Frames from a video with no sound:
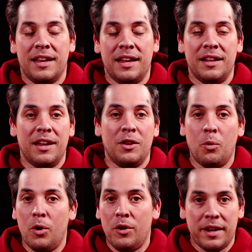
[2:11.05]
in the
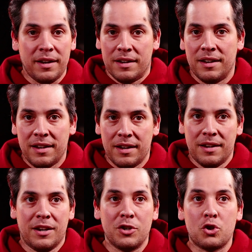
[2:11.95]
world that
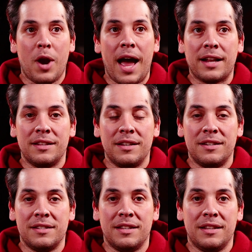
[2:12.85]
contracted